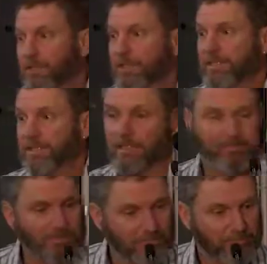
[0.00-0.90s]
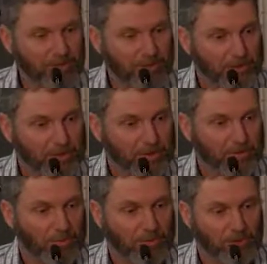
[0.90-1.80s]
I guess
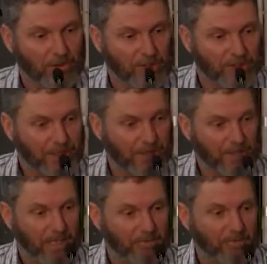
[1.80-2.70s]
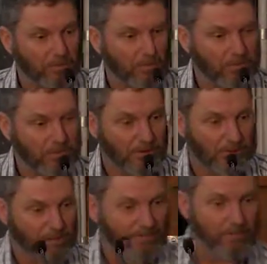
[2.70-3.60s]
the word toxic and harmful kind
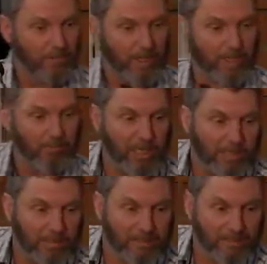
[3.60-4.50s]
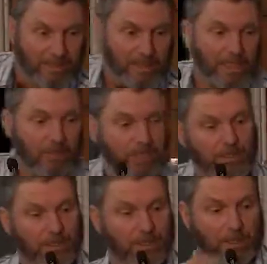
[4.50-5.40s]
of gives it away, but the
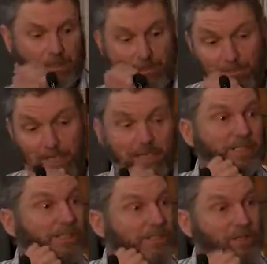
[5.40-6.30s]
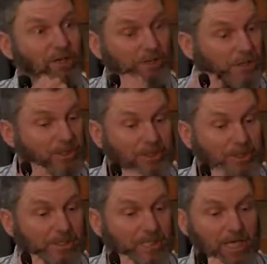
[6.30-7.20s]
algae accumulate in shellfish,
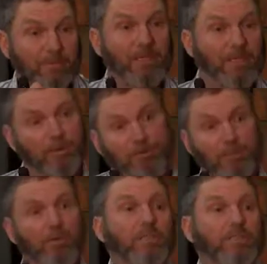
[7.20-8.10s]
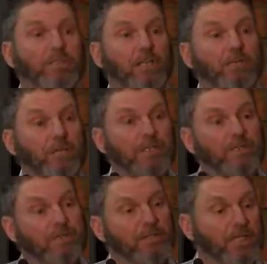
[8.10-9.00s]
and then when people eat
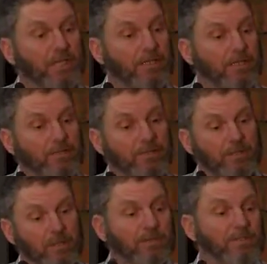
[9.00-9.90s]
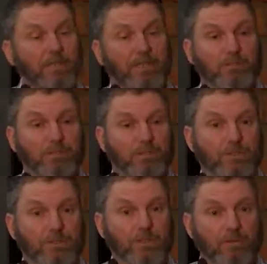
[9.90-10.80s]
shellfish, the toxins can
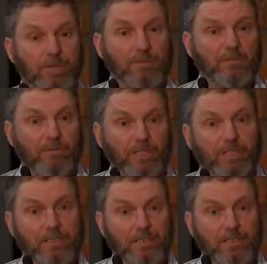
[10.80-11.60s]
produce a range of effects.